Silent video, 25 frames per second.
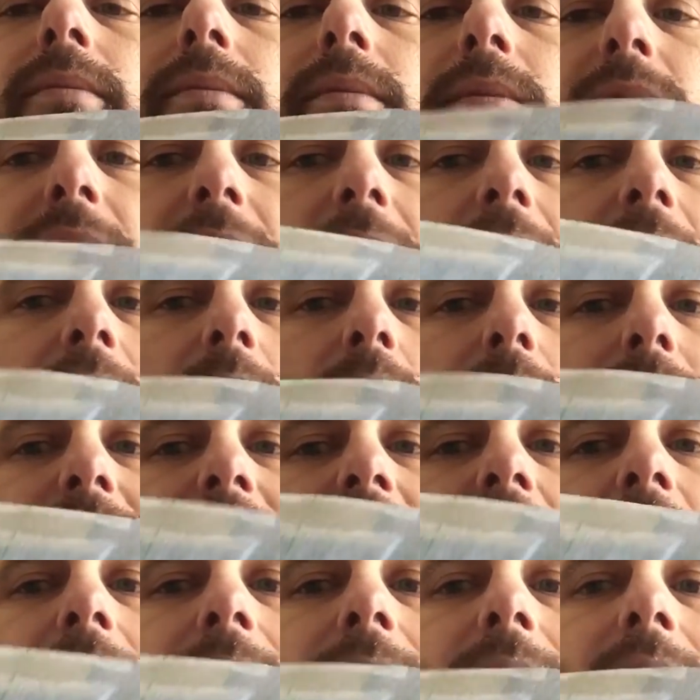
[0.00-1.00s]
that was
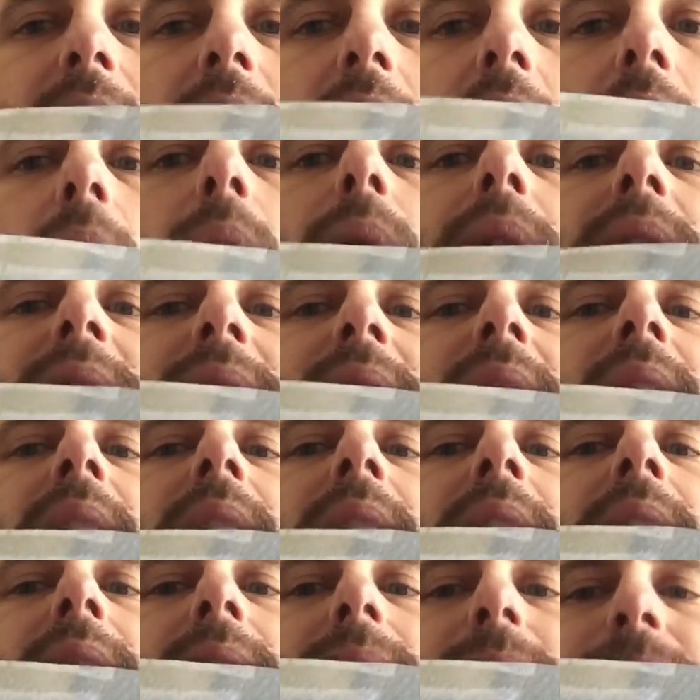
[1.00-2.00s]
not always
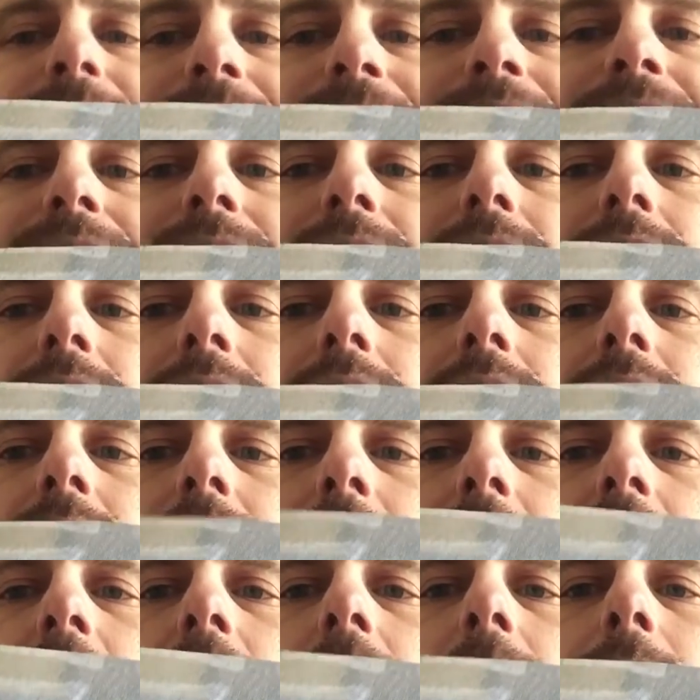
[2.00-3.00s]
there.
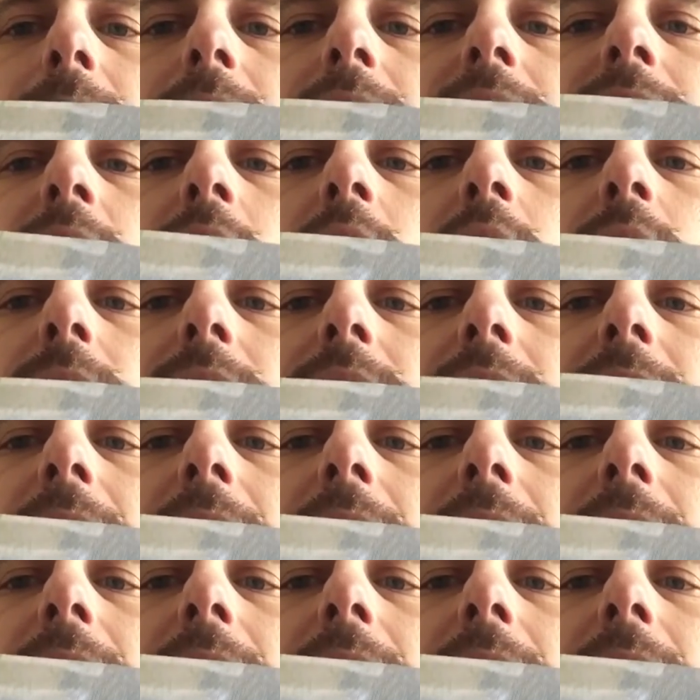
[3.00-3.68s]
Before we